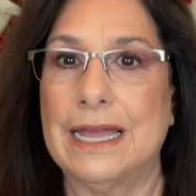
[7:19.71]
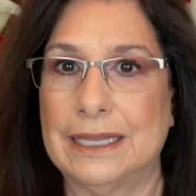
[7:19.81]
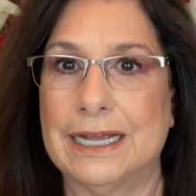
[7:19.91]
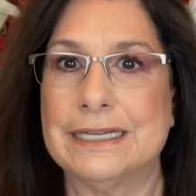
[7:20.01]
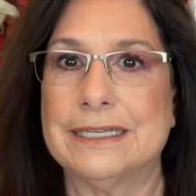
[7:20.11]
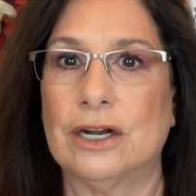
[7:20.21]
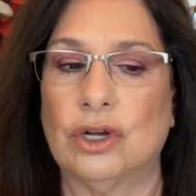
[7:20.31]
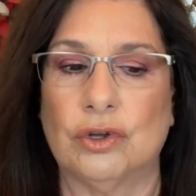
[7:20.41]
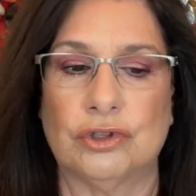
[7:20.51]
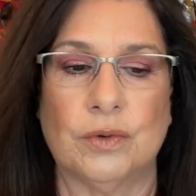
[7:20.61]
And like I said, I'll
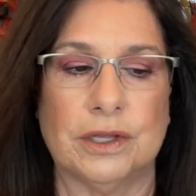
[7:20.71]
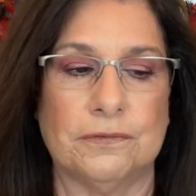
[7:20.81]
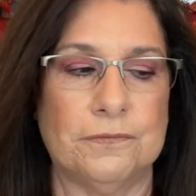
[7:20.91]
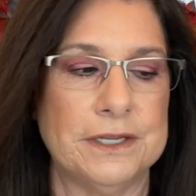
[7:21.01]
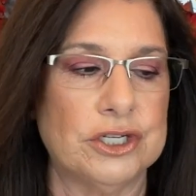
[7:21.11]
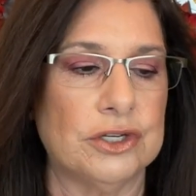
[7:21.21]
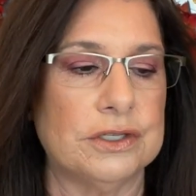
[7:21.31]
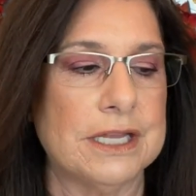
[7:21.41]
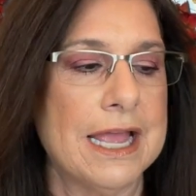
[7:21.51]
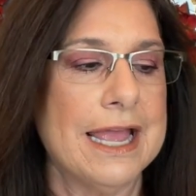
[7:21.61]
go through all the features.